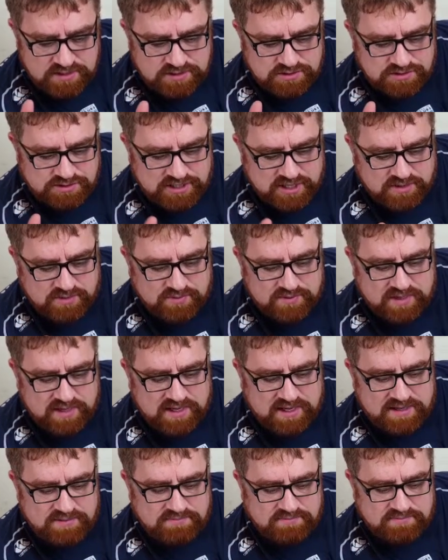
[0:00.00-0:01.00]
So,
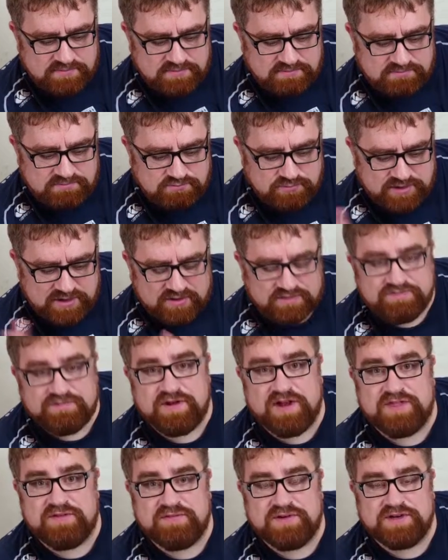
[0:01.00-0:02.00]
without
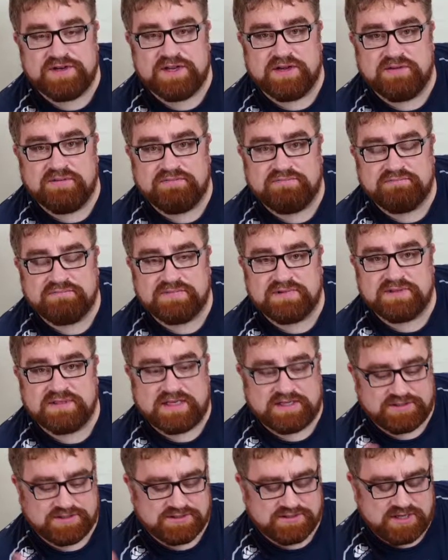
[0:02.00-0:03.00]
further ado,
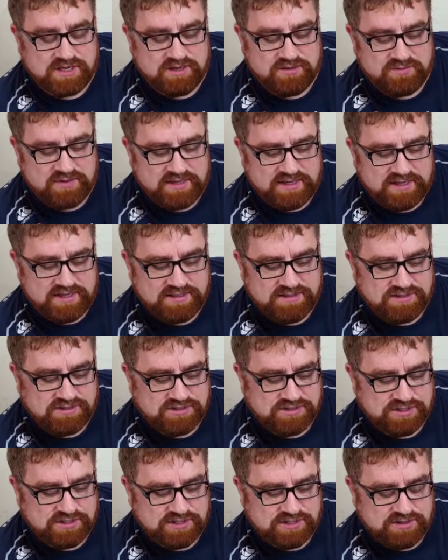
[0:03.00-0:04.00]
let's go
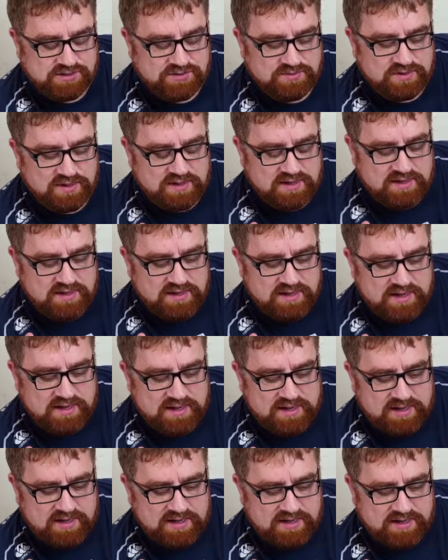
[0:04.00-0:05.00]
into
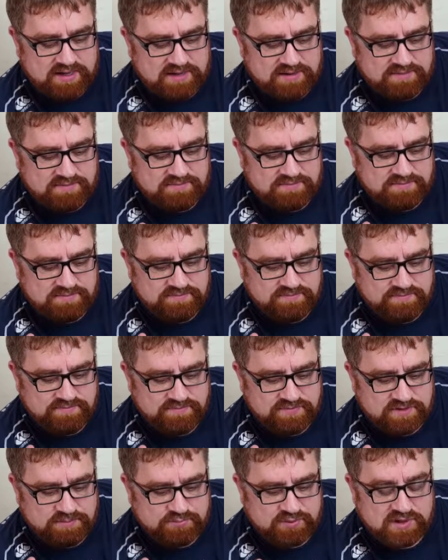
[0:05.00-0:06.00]

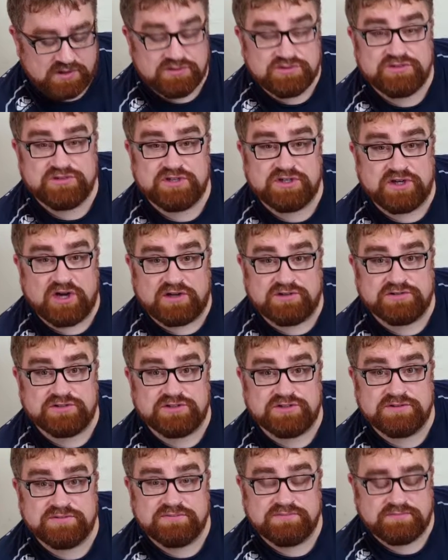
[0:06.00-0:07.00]
the pros and the cons.